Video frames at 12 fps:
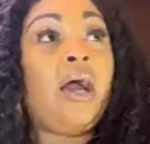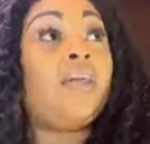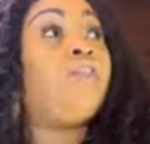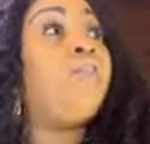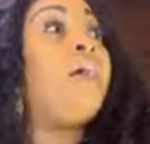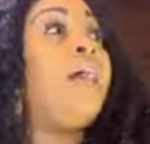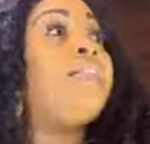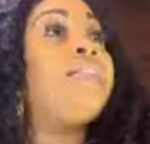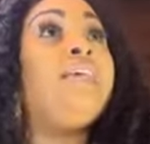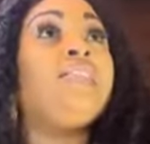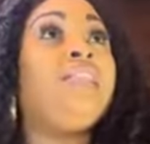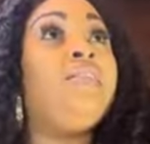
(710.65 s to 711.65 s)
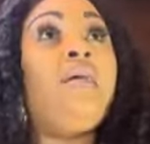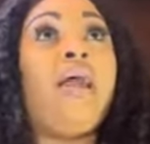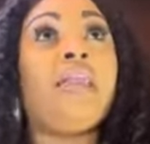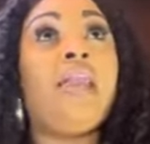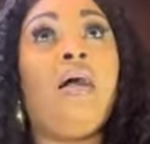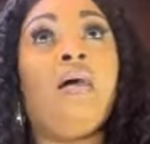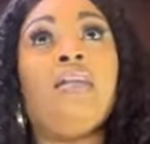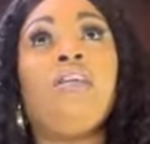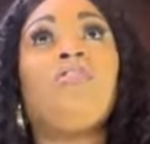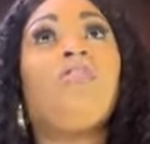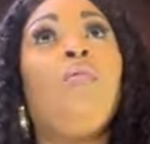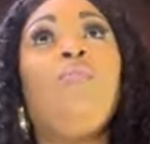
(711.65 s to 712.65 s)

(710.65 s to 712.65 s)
As you guys can see, my yard is